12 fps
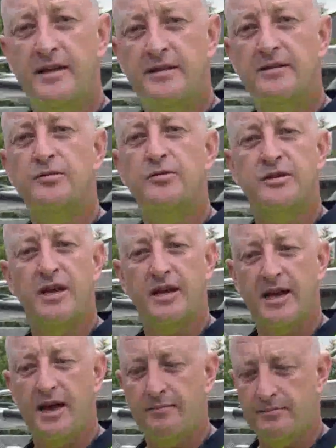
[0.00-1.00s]
this will
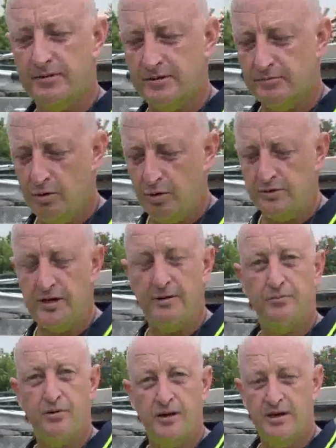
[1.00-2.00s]
suck up small
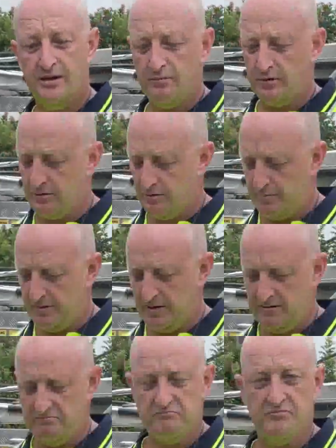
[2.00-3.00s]
debris, whether it
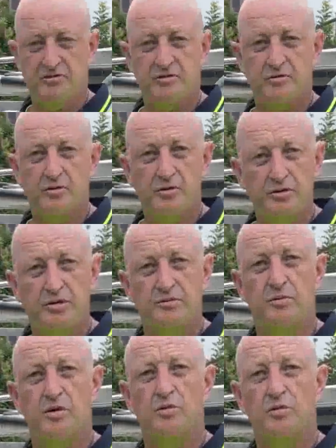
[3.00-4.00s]
be screws,
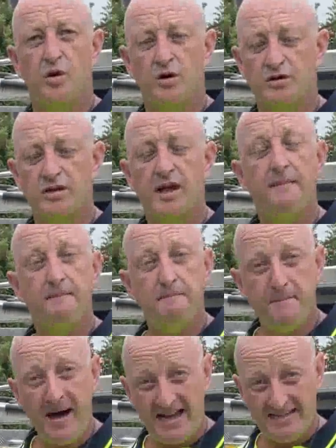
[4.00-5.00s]
small rocks,
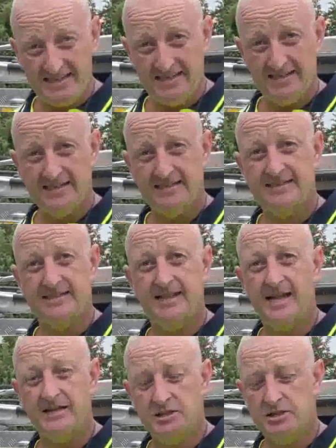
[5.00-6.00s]
mud,
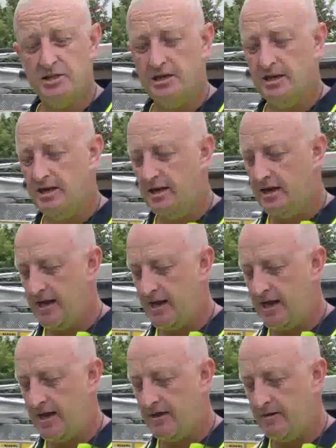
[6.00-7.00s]
sludge.
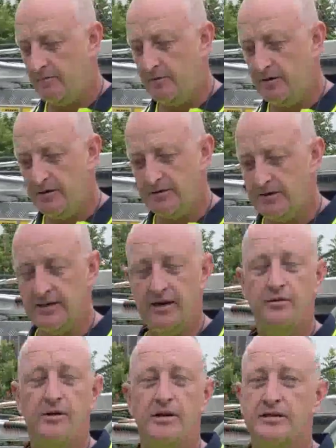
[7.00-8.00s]
We use it in
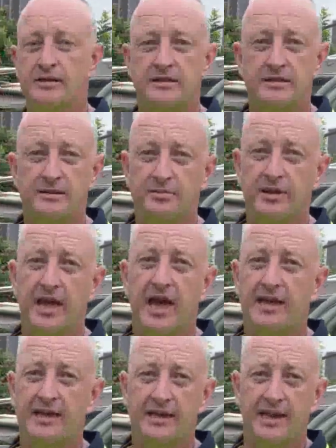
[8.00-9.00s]
areas that you simply
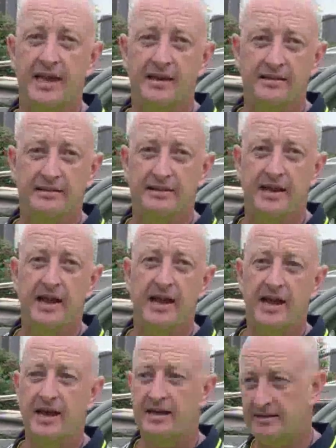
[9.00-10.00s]
can't get out,
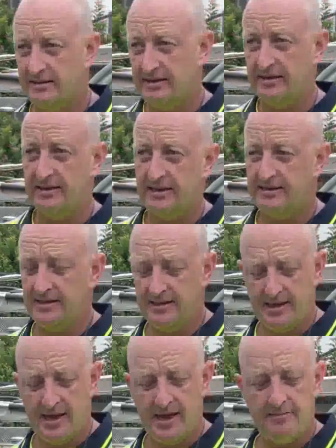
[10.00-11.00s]
get
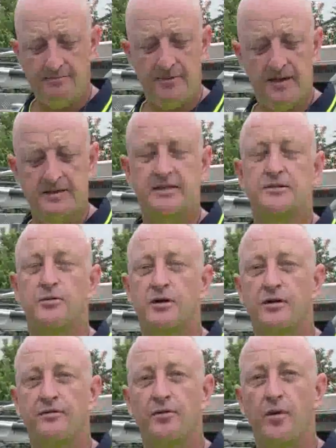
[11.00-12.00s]
the excess
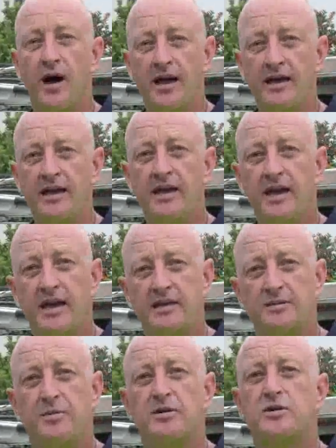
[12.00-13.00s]
runoff away,
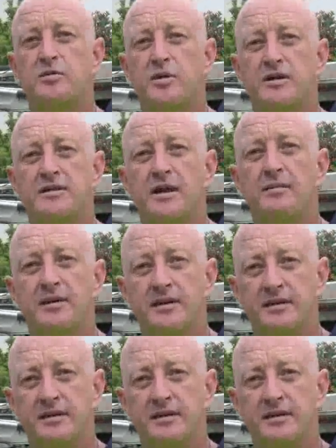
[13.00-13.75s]
especially where it's something